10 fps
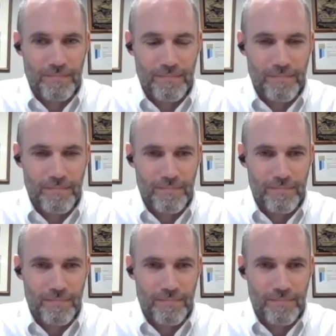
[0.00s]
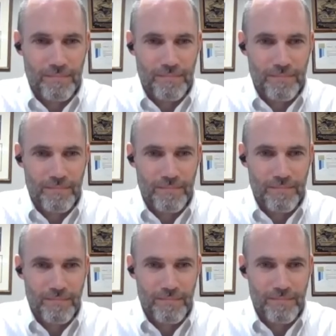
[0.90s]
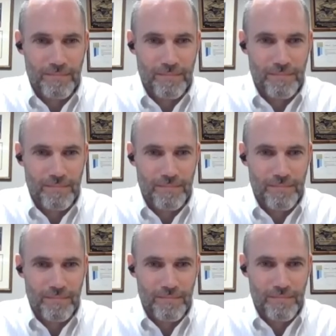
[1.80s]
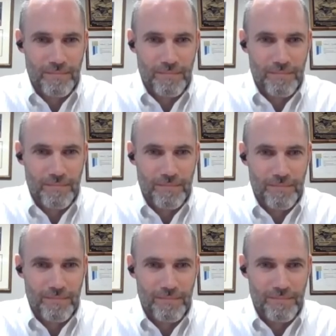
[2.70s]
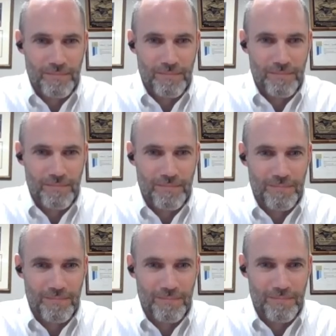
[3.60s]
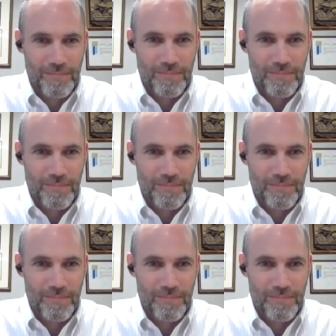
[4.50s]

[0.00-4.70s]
No words are spoken by the person on screen.